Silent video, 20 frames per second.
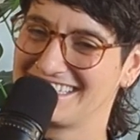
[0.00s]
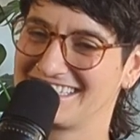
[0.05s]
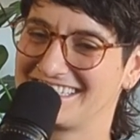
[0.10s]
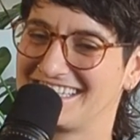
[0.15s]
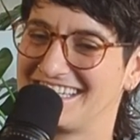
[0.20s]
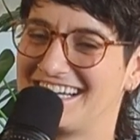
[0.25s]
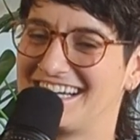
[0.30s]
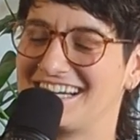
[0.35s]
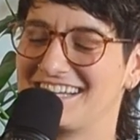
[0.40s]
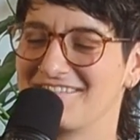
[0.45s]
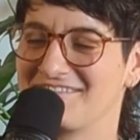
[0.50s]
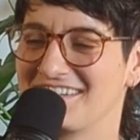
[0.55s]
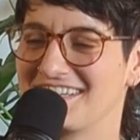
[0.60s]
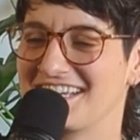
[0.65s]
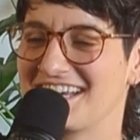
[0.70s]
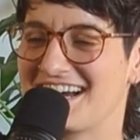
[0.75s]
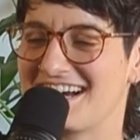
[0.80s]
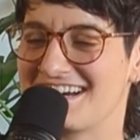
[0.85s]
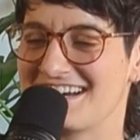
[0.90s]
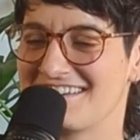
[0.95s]
God! But
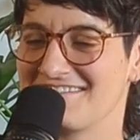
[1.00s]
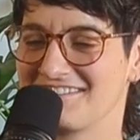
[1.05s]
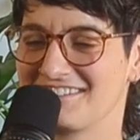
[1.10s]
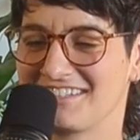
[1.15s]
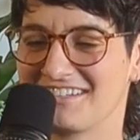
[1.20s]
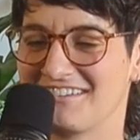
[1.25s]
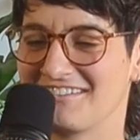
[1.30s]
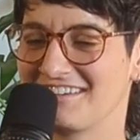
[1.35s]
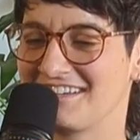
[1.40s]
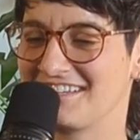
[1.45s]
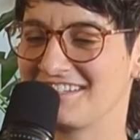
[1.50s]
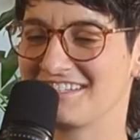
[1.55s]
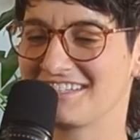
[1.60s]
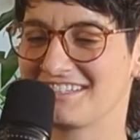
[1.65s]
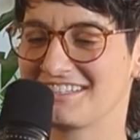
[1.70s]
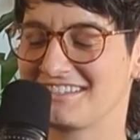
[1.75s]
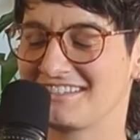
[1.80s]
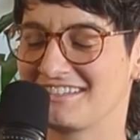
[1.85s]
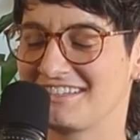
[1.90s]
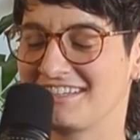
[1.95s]
yeah, I
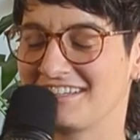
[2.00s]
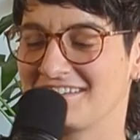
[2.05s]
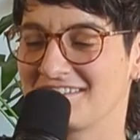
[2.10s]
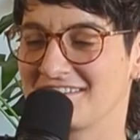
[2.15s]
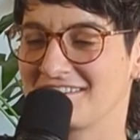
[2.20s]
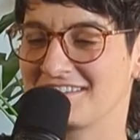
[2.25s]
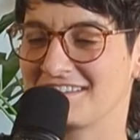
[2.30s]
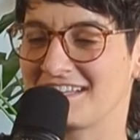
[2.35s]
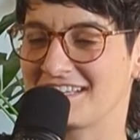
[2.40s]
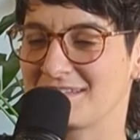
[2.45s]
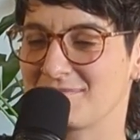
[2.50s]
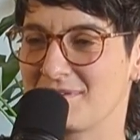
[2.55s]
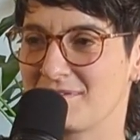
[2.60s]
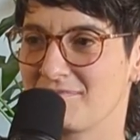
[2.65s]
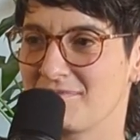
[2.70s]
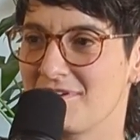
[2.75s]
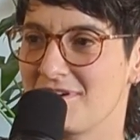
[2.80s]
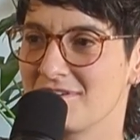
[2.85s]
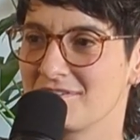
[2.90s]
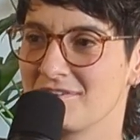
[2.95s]
just that's my
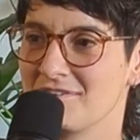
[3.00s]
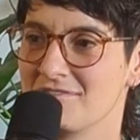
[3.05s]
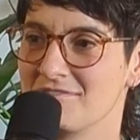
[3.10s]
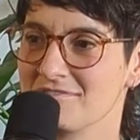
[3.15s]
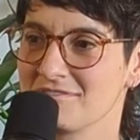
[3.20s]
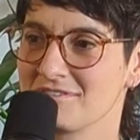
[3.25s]
wrong hole